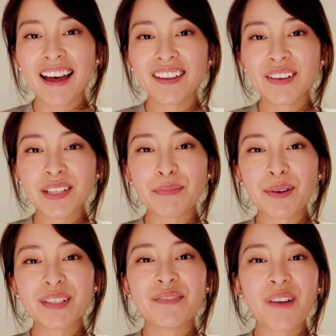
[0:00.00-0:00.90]
Hello
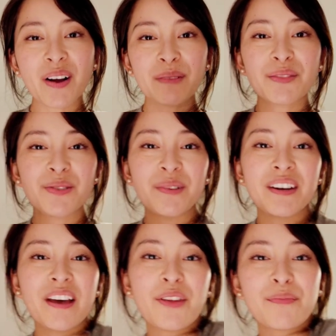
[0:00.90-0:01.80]
explorers and welcome to
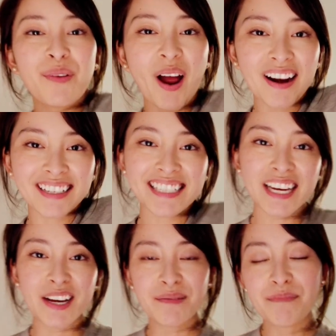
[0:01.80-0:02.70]
another product
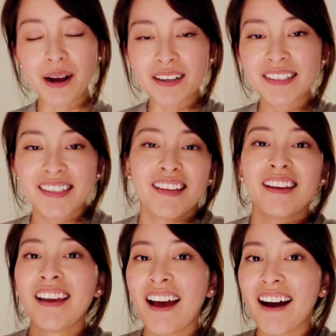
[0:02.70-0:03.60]

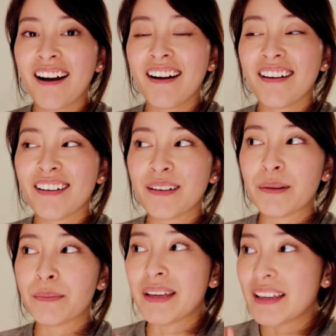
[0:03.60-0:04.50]
unboxing. I
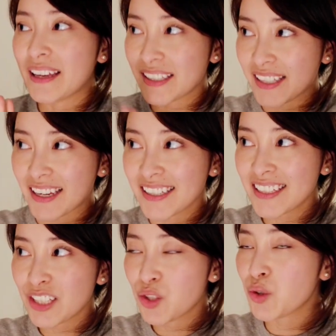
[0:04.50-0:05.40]
am
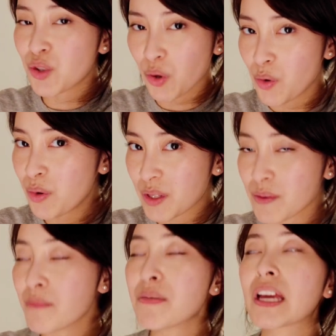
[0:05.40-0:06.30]
excited to show you this
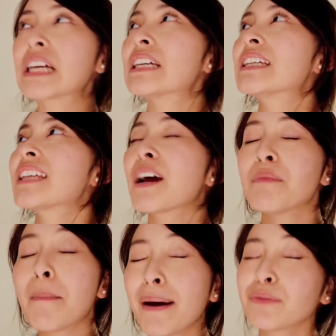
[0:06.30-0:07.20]
one because I'm
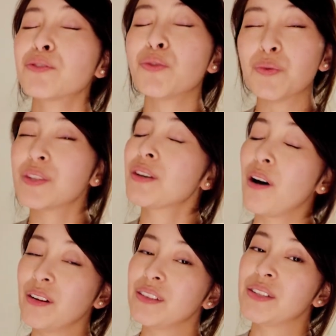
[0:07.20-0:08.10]
about to use it
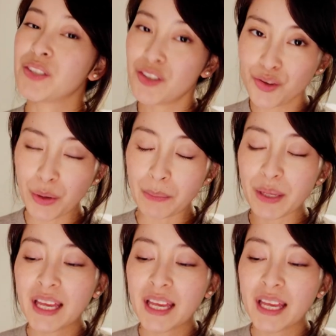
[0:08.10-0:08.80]
on this trip.